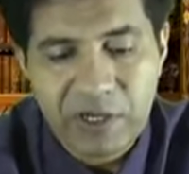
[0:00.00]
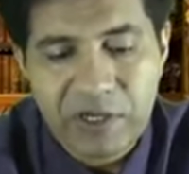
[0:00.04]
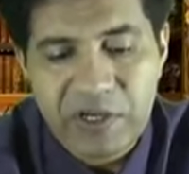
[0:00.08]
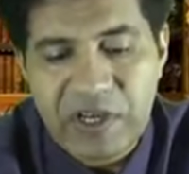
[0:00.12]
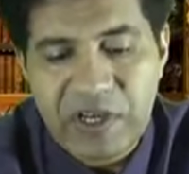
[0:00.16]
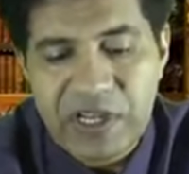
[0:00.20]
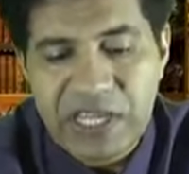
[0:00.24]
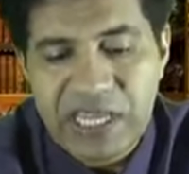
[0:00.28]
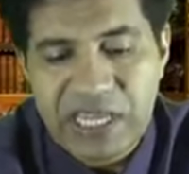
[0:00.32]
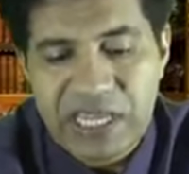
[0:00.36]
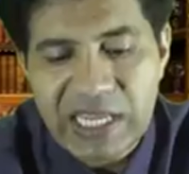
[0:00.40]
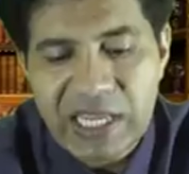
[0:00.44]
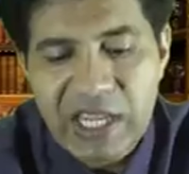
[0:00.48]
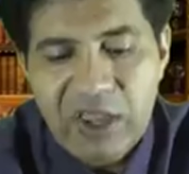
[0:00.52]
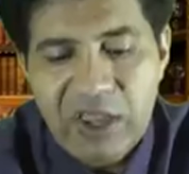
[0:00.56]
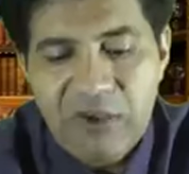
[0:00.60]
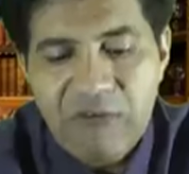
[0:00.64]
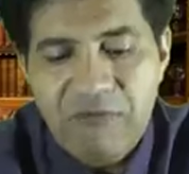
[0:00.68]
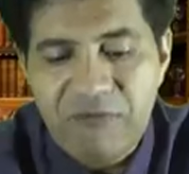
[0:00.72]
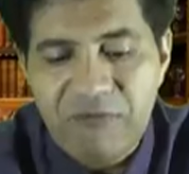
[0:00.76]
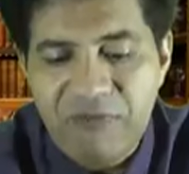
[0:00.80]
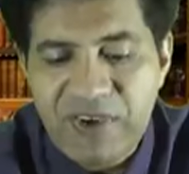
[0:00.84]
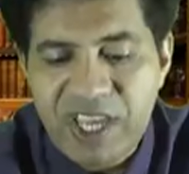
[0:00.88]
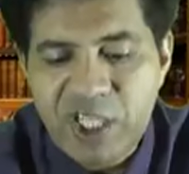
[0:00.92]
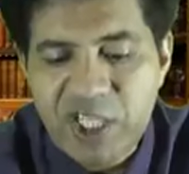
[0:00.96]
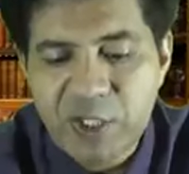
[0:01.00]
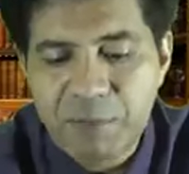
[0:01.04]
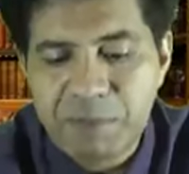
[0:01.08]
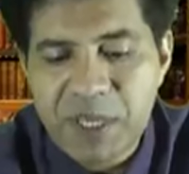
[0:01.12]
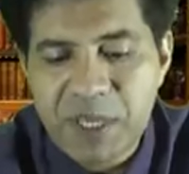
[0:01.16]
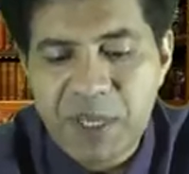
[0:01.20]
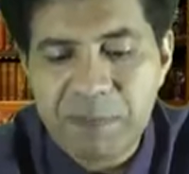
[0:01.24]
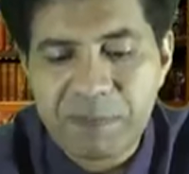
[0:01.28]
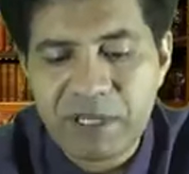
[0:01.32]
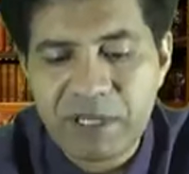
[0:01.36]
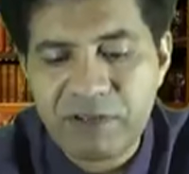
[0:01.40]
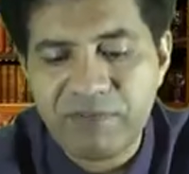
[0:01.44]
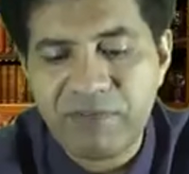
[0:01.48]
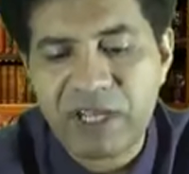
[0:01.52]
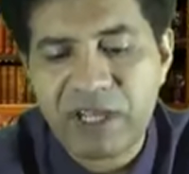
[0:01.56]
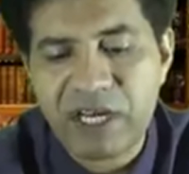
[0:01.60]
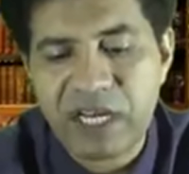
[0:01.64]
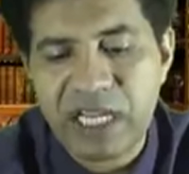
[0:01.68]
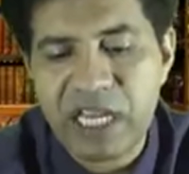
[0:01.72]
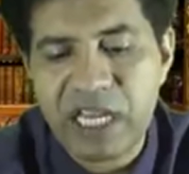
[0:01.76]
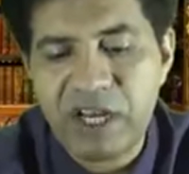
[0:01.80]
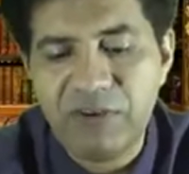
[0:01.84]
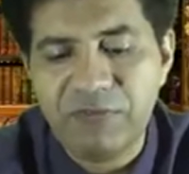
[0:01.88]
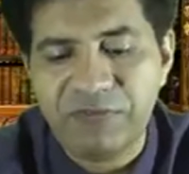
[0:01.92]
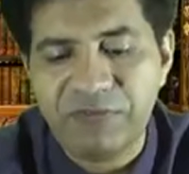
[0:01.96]
D, which people were
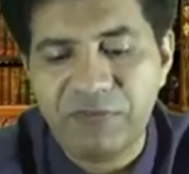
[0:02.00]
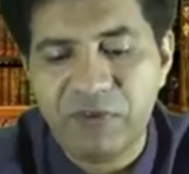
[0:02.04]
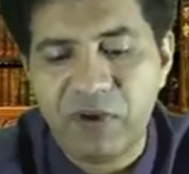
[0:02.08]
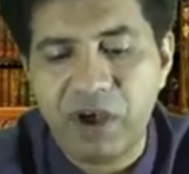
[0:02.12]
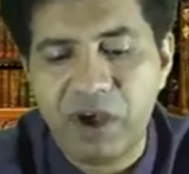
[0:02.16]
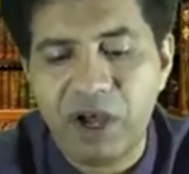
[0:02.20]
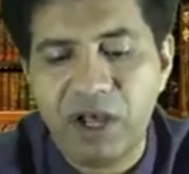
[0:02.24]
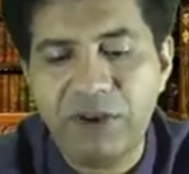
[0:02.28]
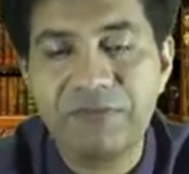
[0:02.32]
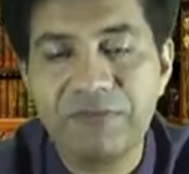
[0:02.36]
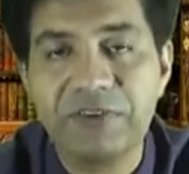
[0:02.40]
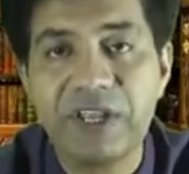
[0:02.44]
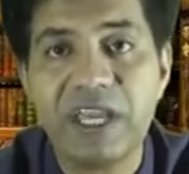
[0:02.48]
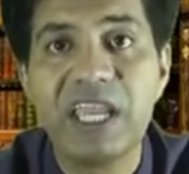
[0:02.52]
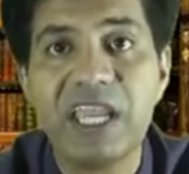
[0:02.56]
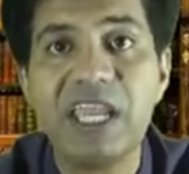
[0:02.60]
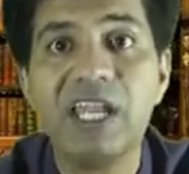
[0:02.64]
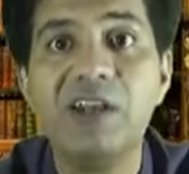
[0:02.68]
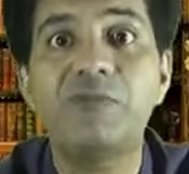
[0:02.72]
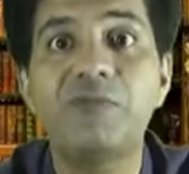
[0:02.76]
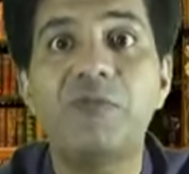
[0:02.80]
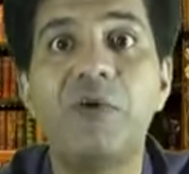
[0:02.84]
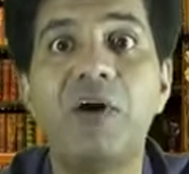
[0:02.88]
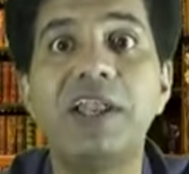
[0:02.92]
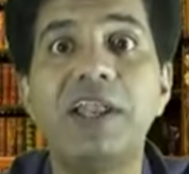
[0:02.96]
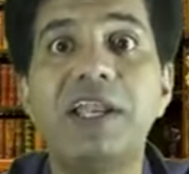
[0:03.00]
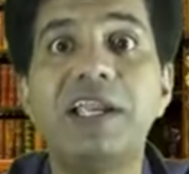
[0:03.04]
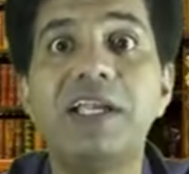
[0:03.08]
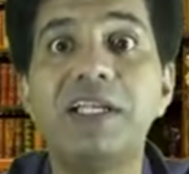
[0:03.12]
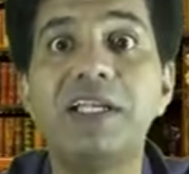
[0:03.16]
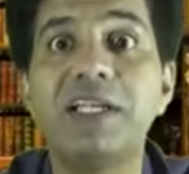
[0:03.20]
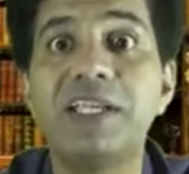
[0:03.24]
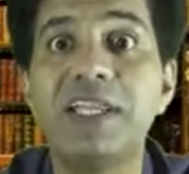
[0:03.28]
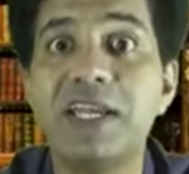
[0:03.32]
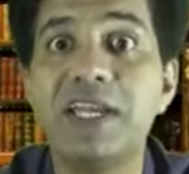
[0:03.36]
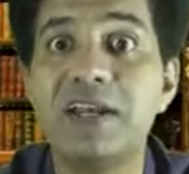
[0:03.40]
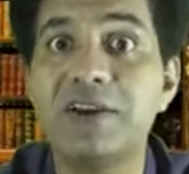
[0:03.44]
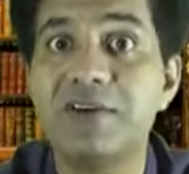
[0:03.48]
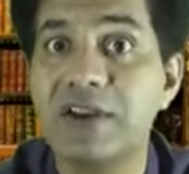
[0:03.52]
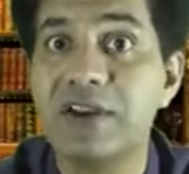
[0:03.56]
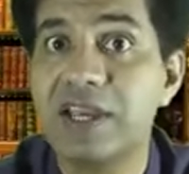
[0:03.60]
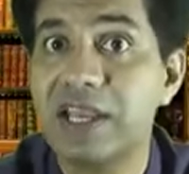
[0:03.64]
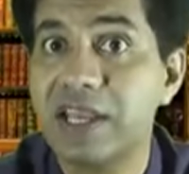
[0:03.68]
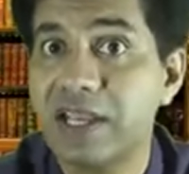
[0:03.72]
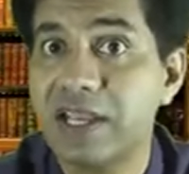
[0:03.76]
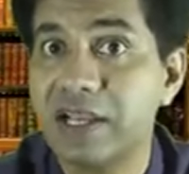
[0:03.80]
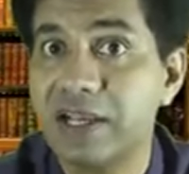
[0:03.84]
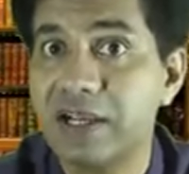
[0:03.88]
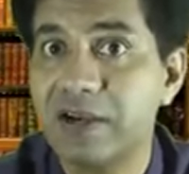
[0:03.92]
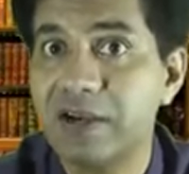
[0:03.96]
involved in
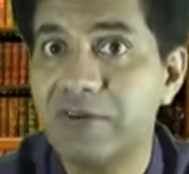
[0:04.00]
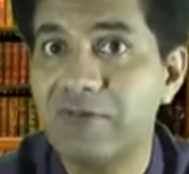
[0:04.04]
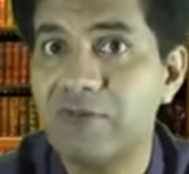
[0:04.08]
volunteering?